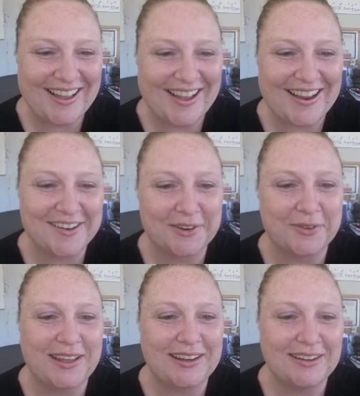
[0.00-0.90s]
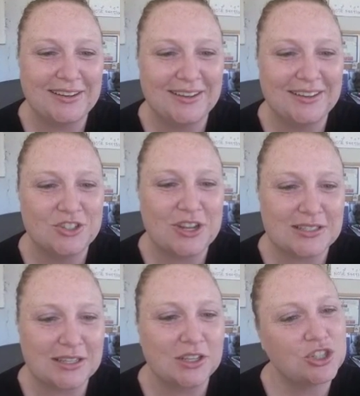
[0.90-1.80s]
Hi, everyone.
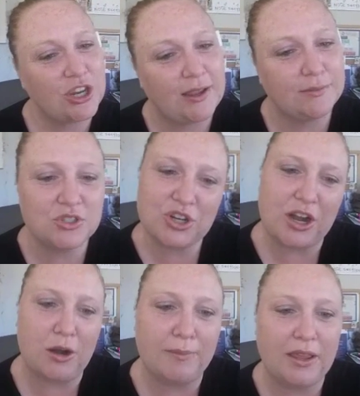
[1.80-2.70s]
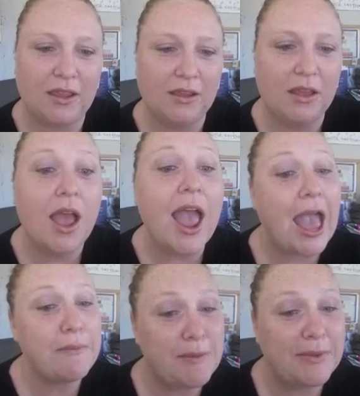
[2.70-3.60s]
Jessica, James, Jeremy.
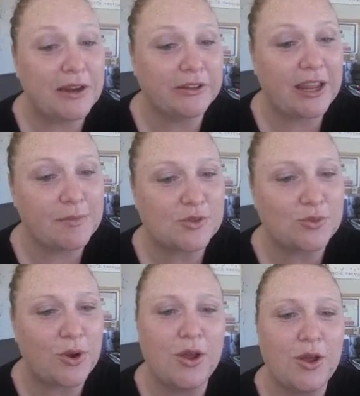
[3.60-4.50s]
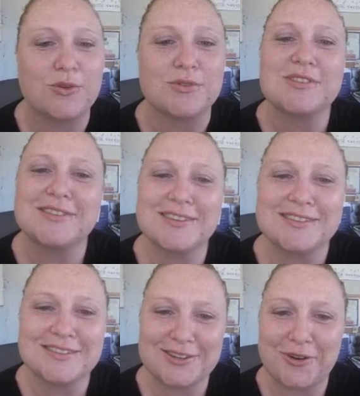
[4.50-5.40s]
And my middle name is Rose.
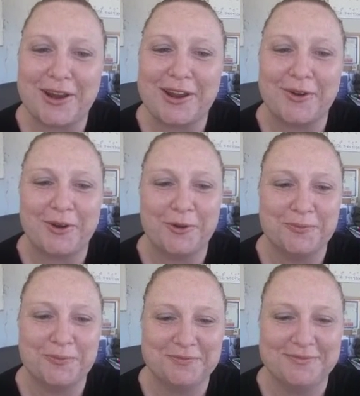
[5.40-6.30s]
This is a great group.